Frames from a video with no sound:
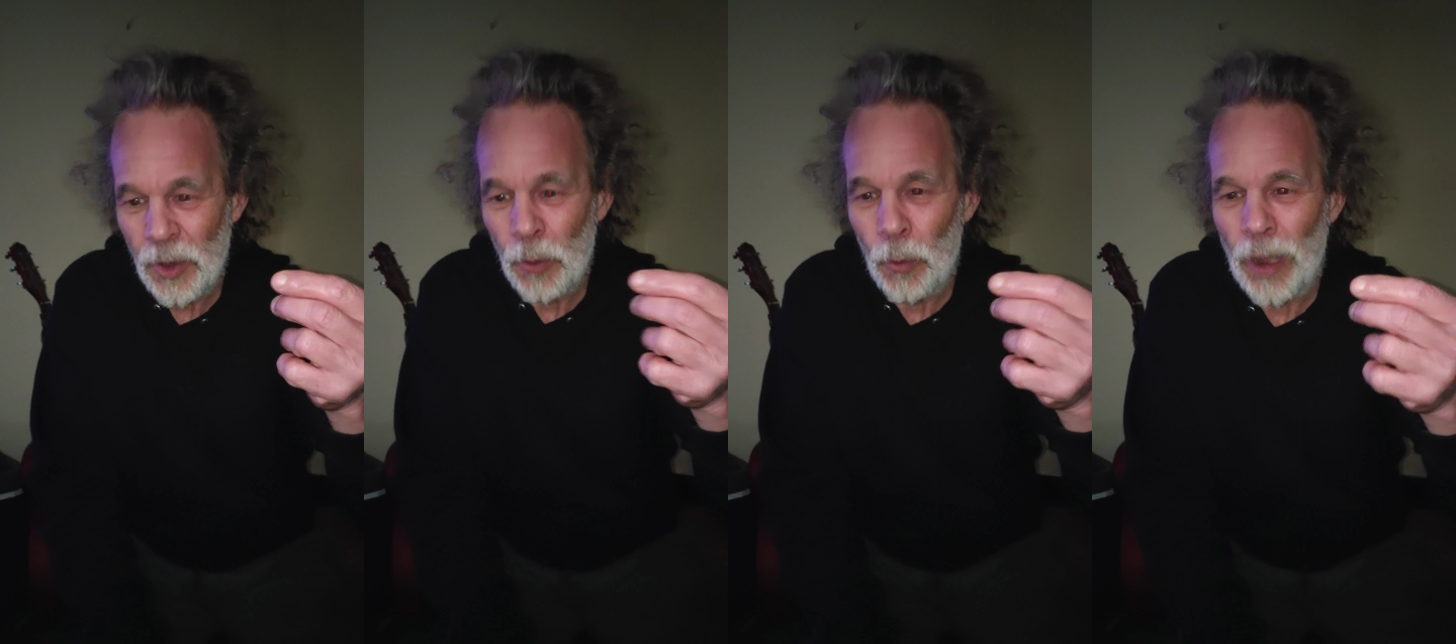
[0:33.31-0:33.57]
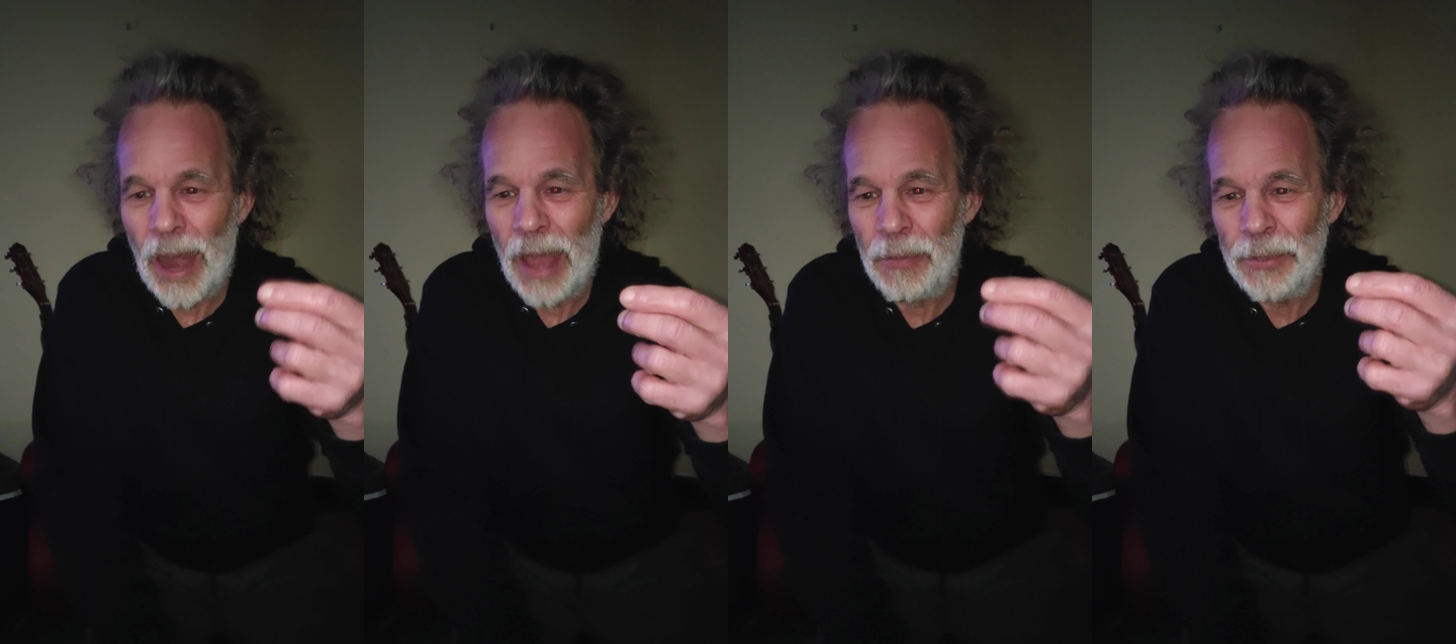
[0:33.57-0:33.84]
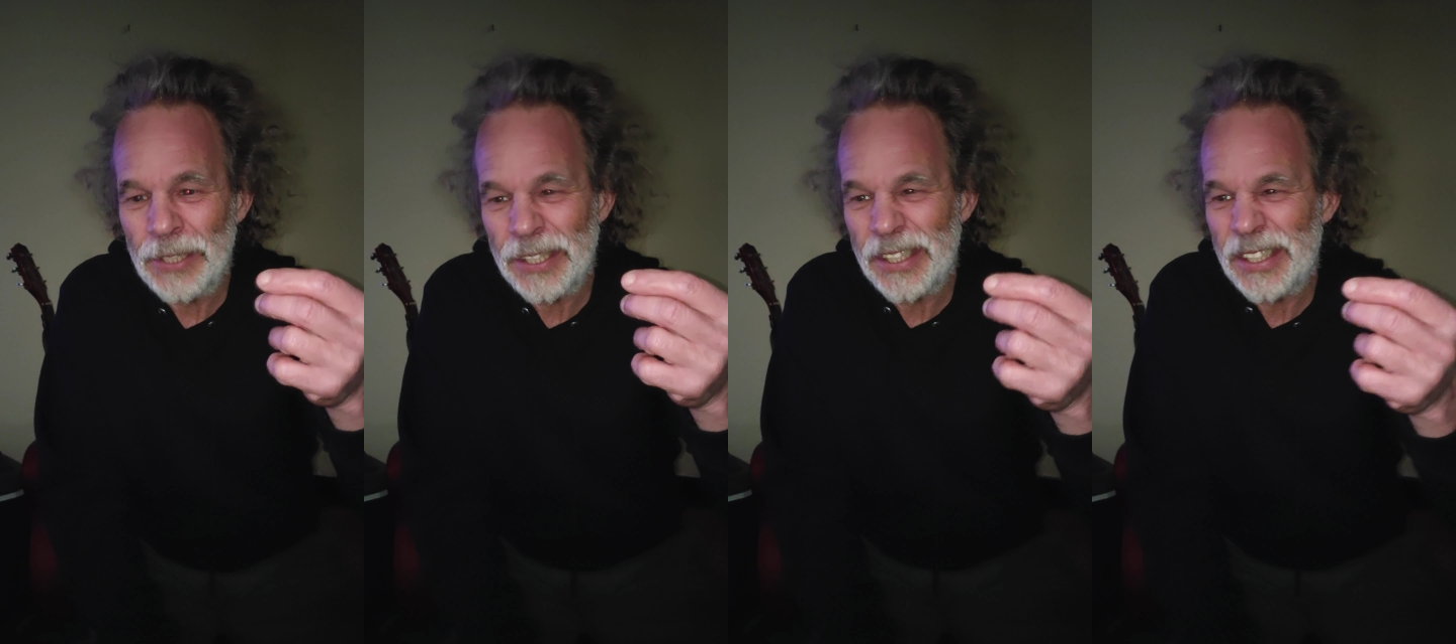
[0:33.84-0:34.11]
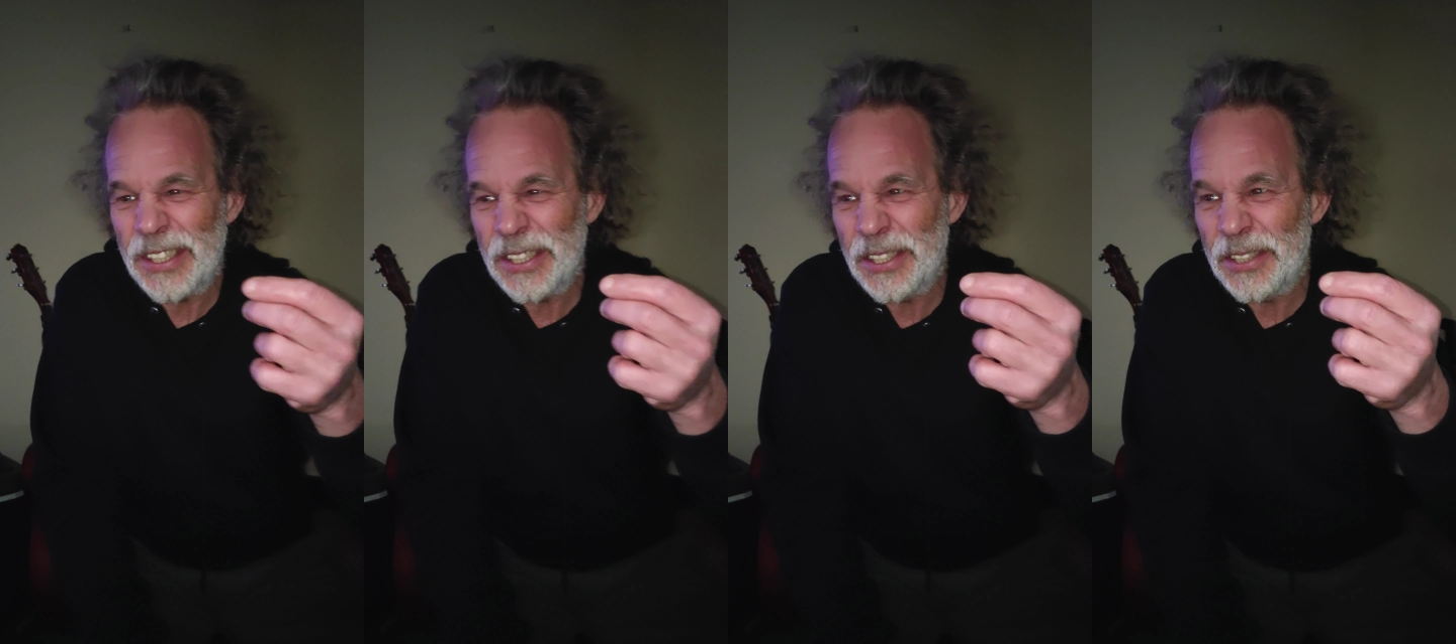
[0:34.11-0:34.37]
when I
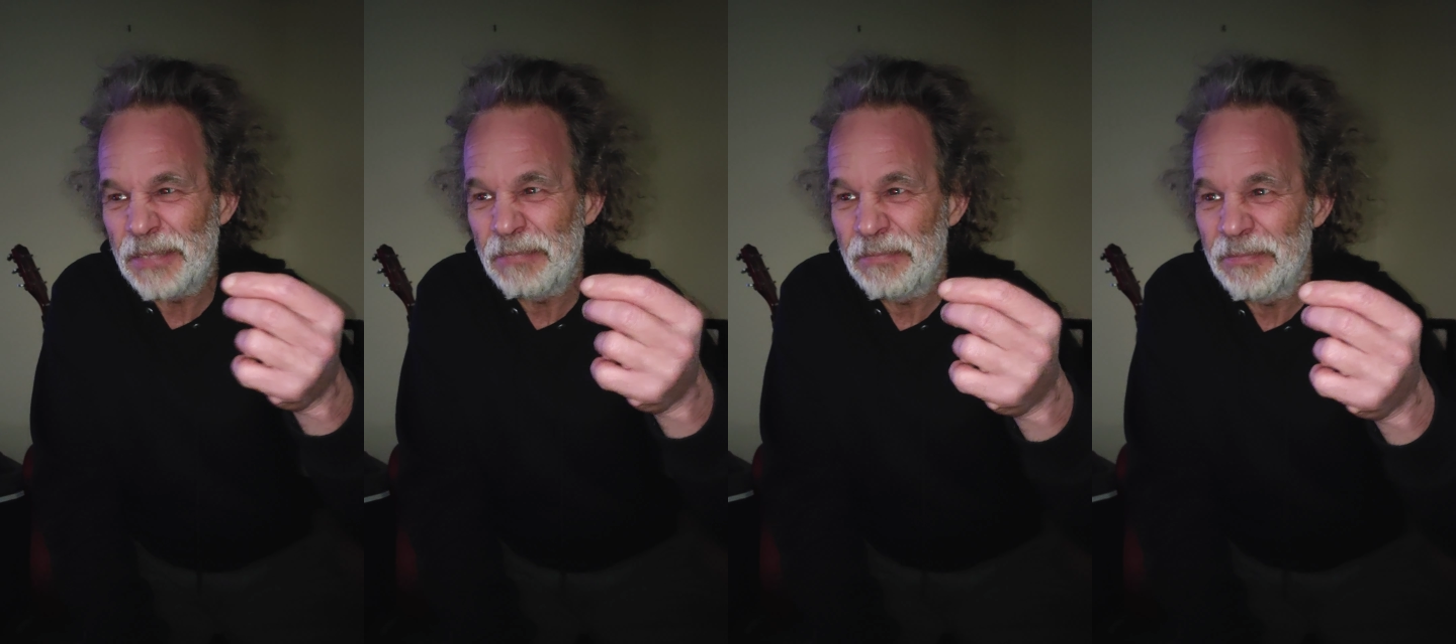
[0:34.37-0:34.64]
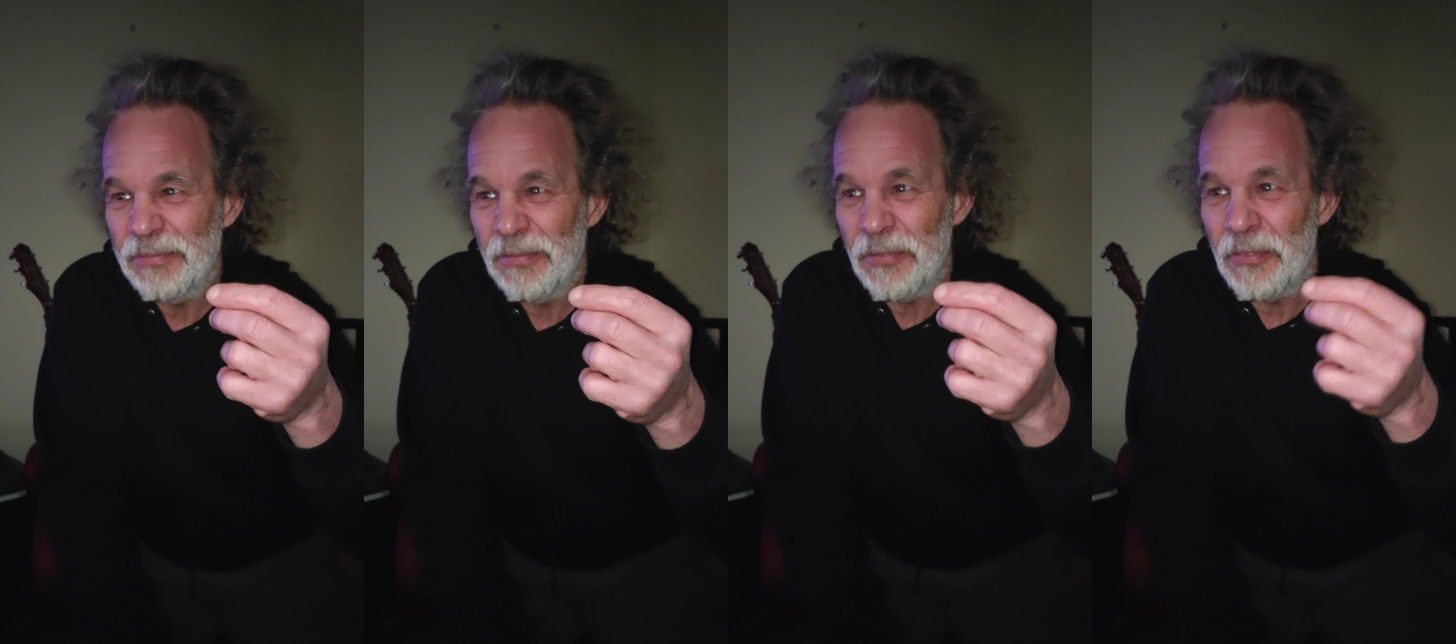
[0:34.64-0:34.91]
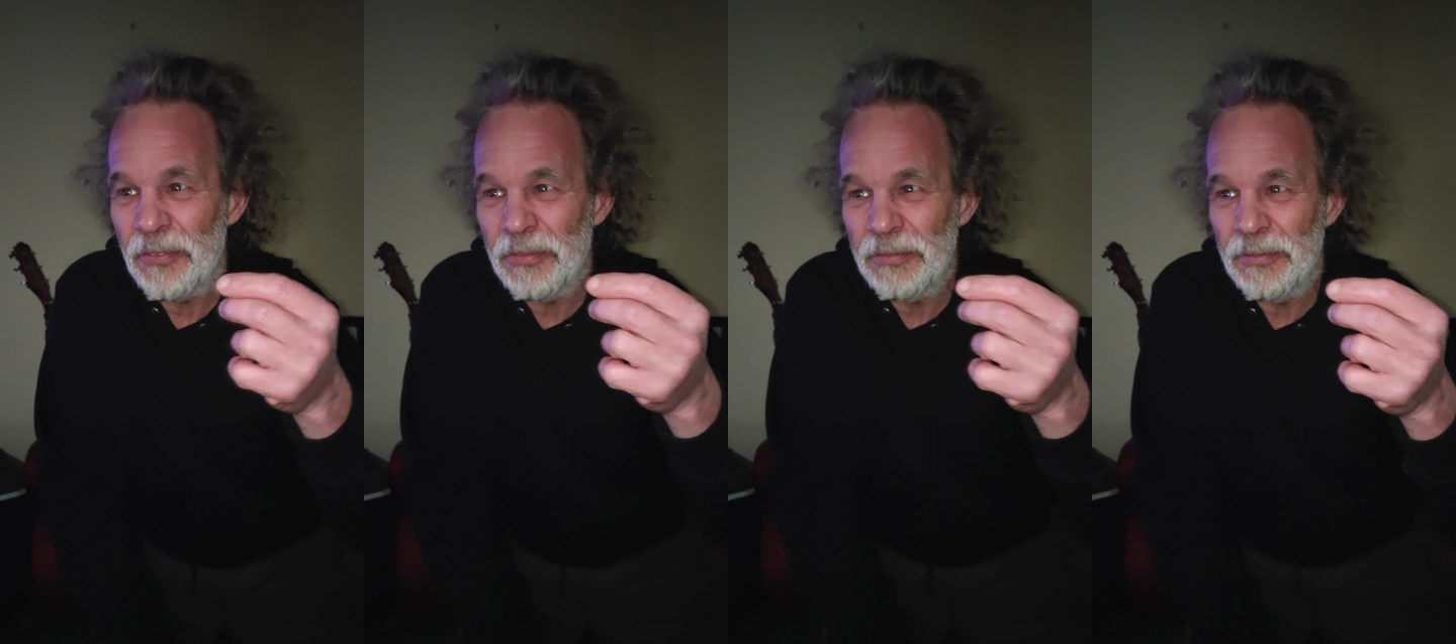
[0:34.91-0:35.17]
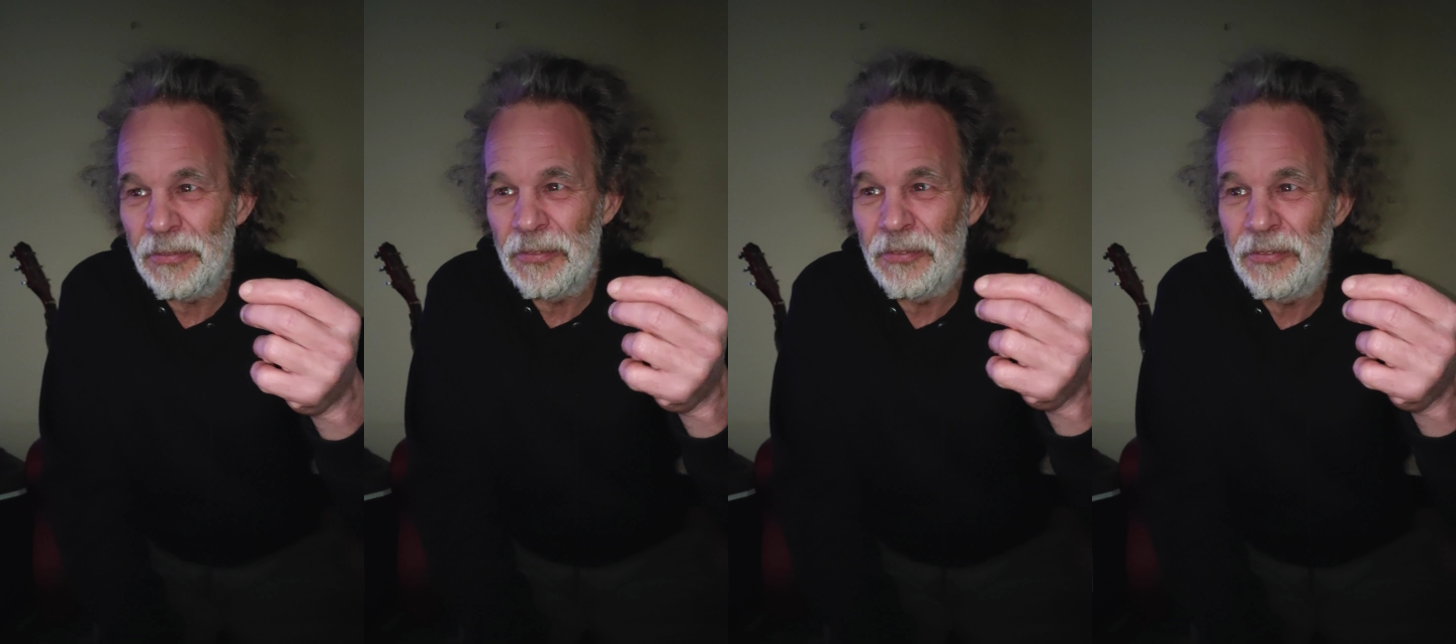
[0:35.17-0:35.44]
was
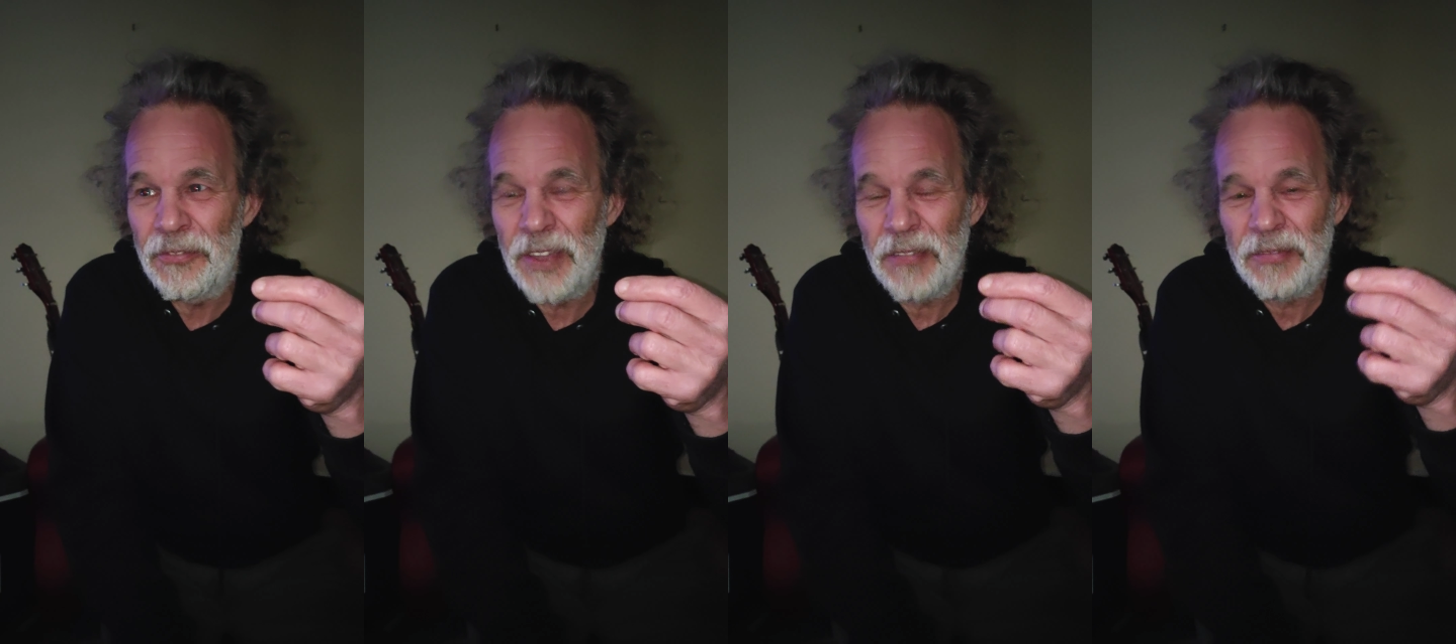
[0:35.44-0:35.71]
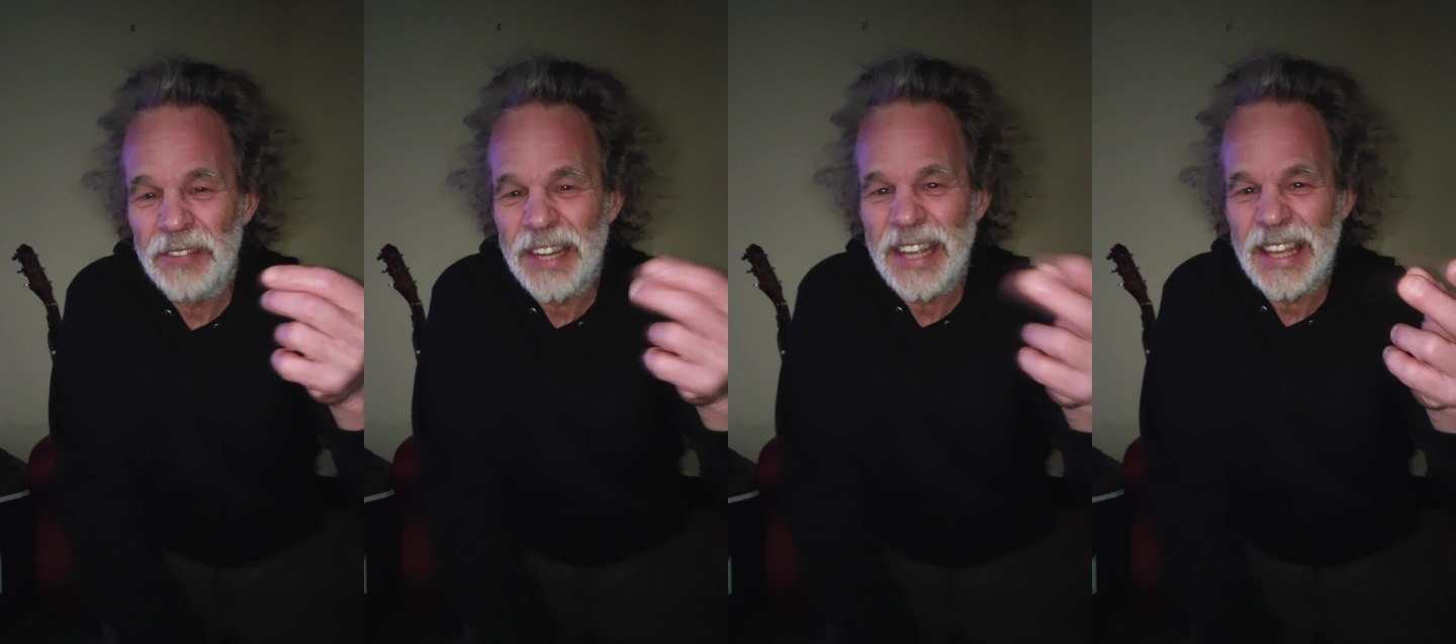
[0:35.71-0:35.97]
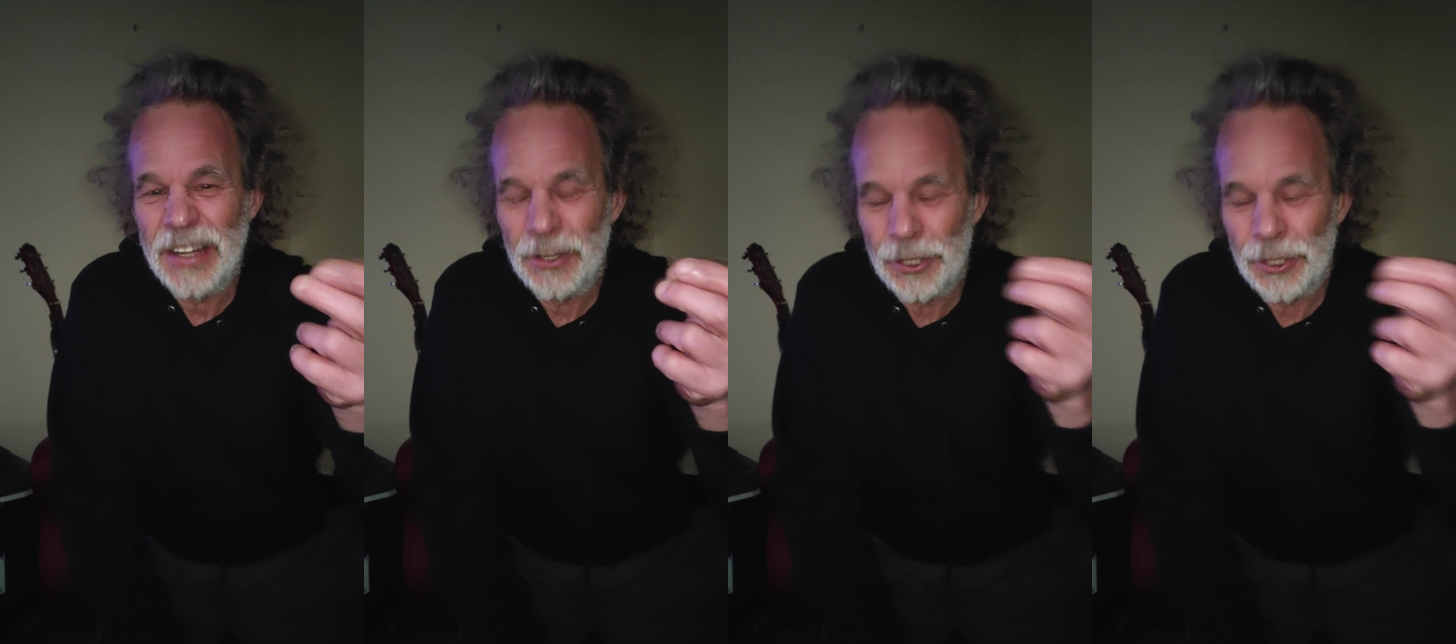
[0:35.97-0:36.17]
15